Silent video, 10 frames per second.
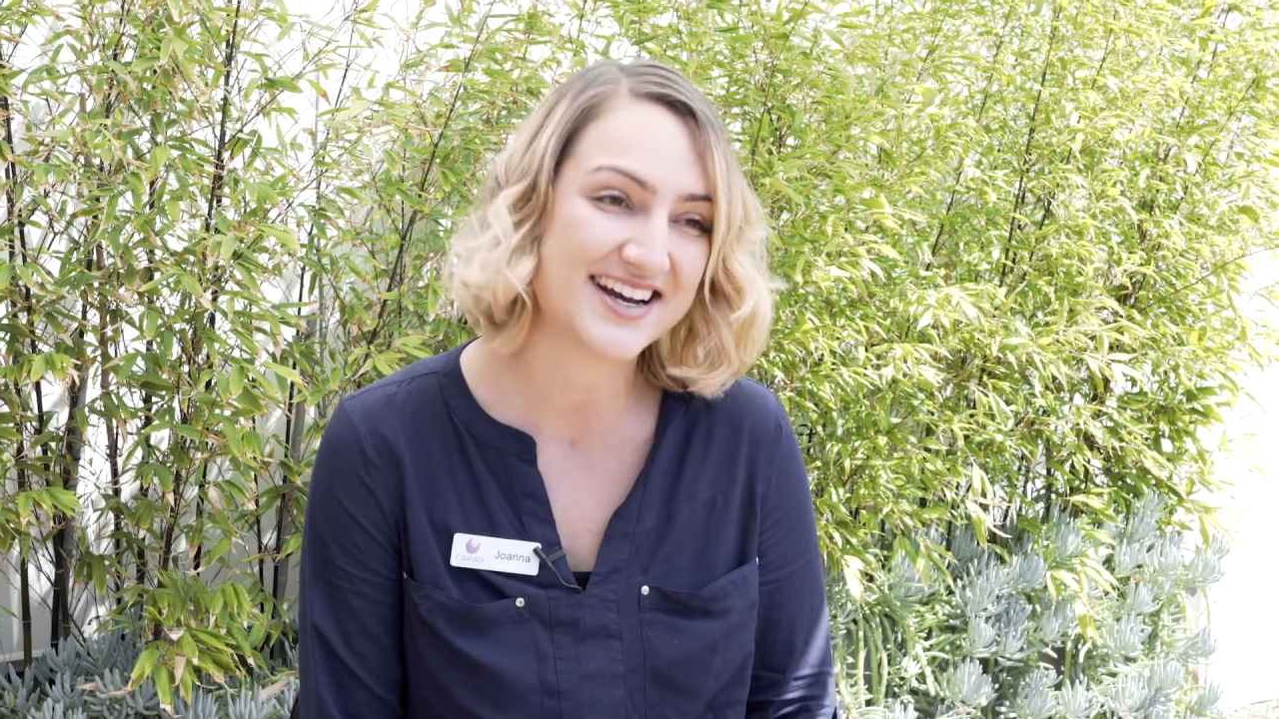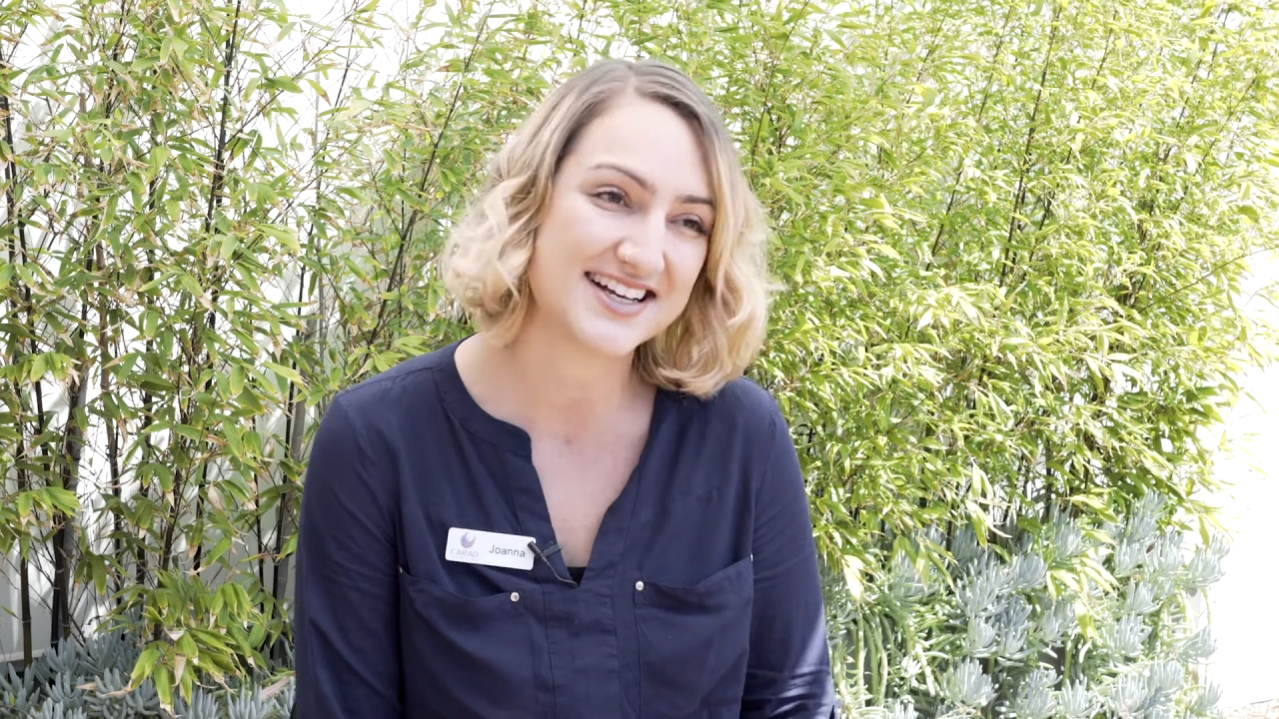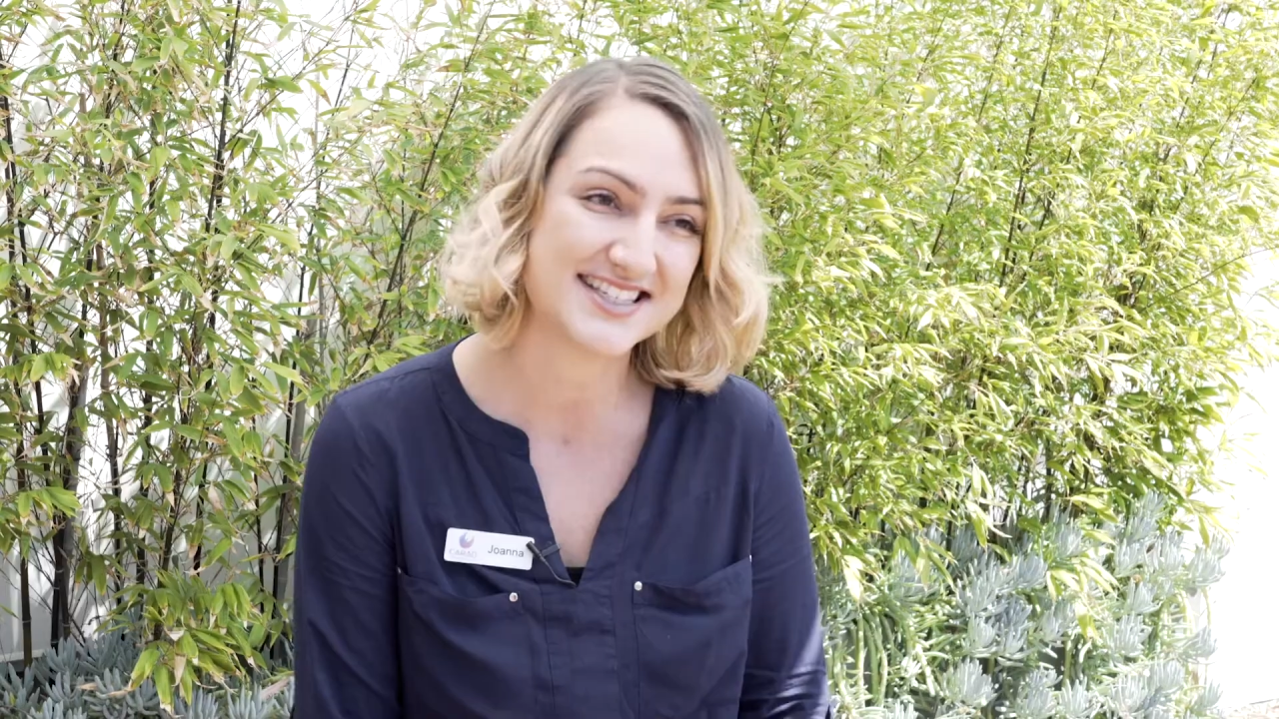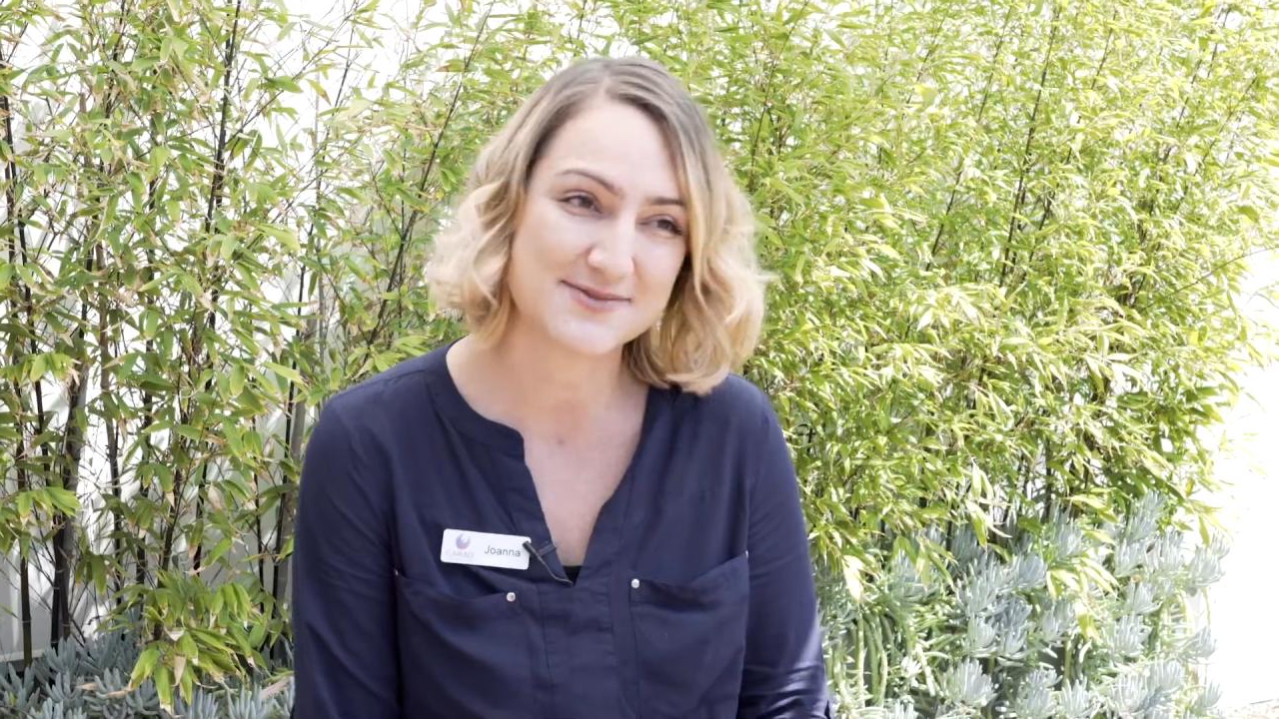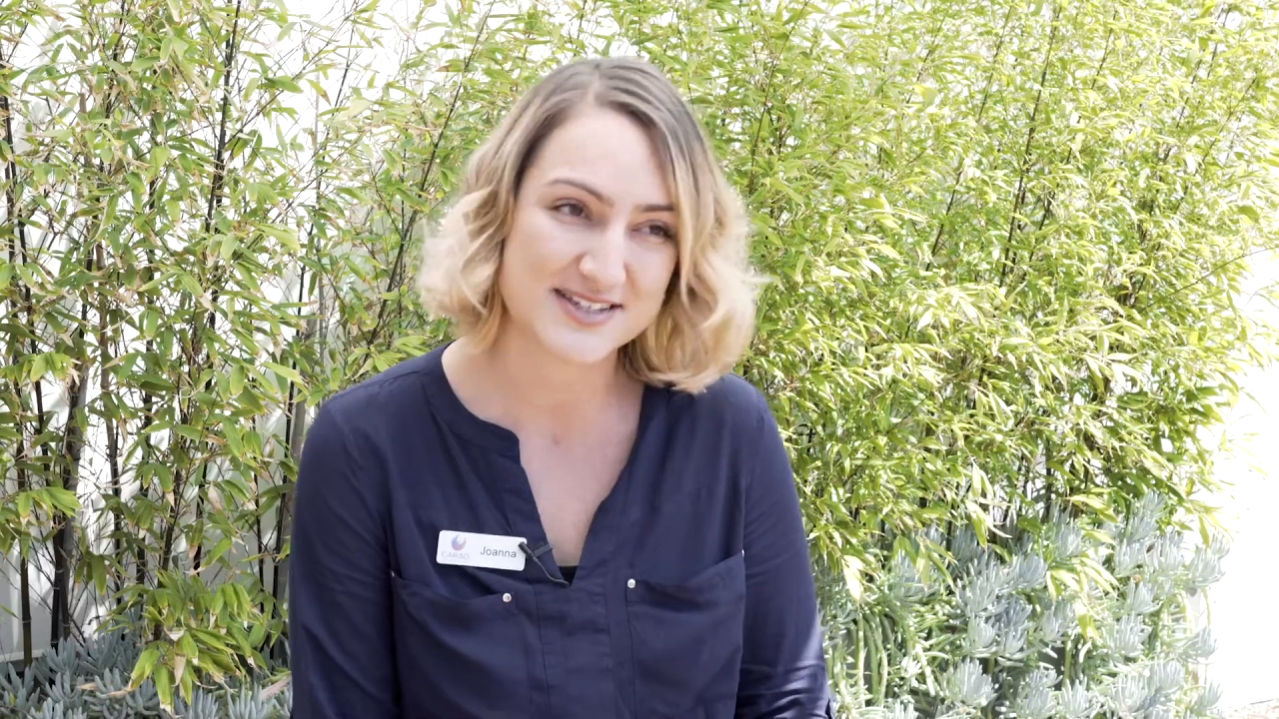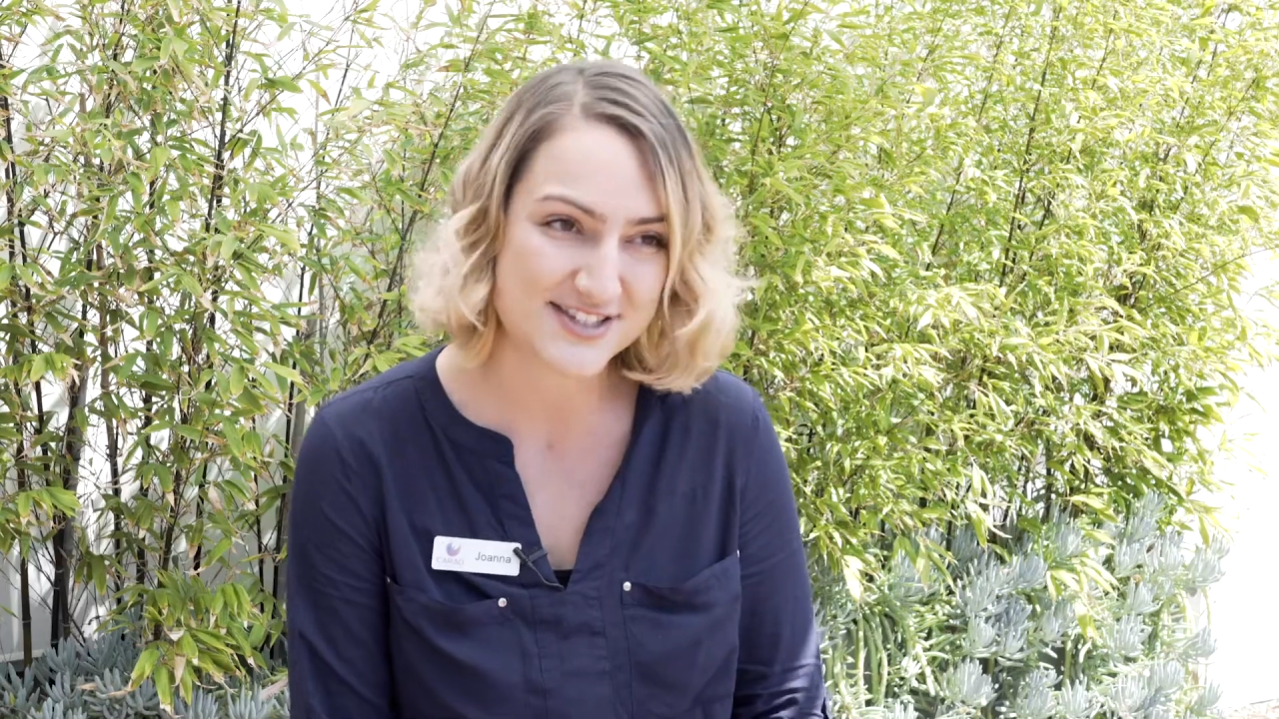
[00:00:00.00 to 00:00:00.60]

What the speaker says: customer